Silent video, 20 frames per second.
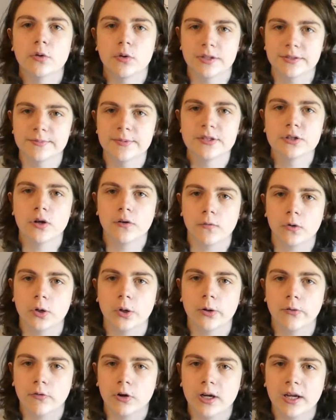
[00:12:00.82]
Christmas over and
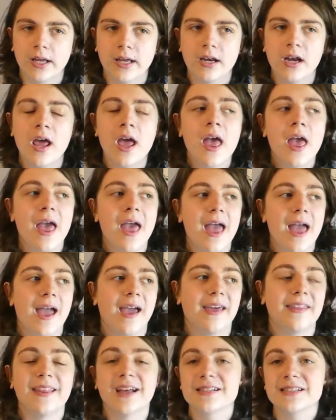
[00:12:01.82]
over again,
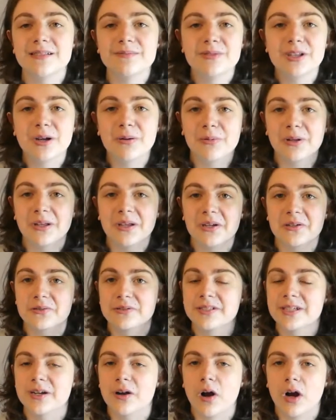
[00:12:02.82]
and that seems like a really
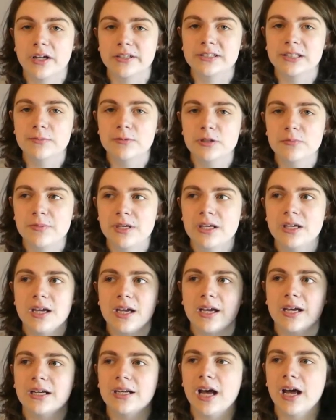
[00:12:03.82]
interesting concept to me,
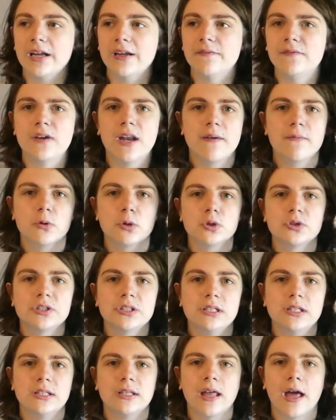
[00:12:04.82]
and I've never
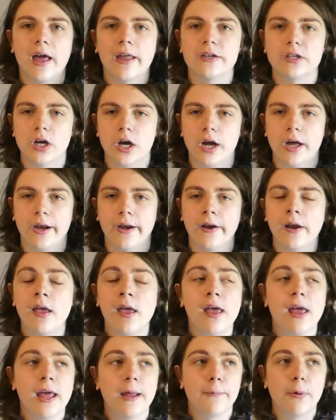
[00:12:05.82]
seen that done.
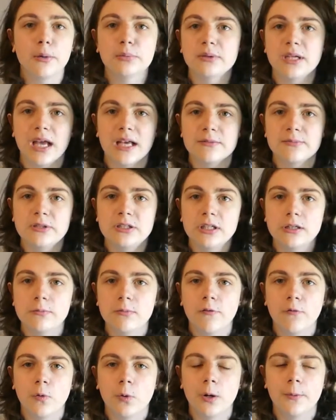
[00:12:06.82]
Probably has been done
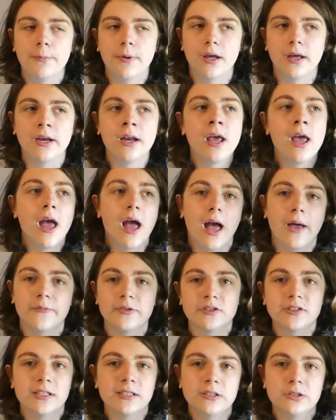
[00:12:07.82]
before, but I'm
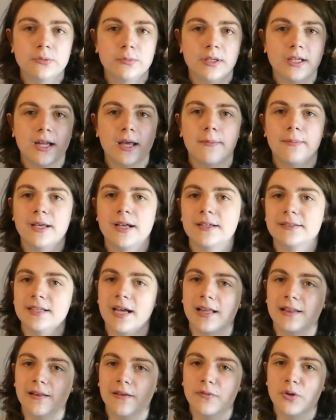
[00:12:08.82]
excited to read it because
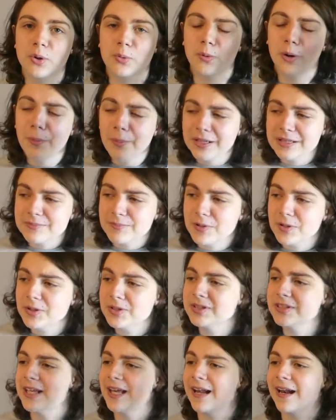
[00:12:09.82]
I love their romance
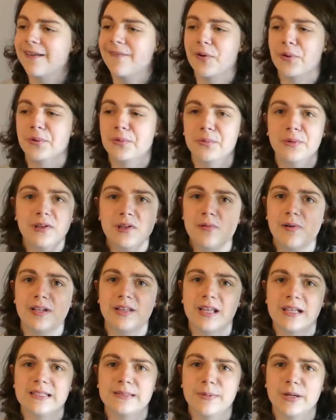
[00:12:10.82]
books, and I've heard really
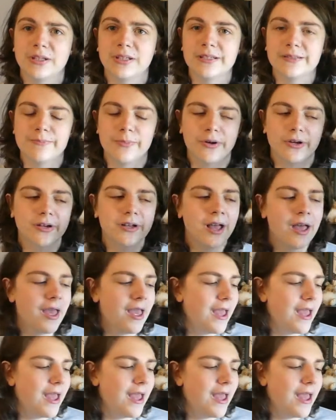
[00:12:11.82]
great things about this book,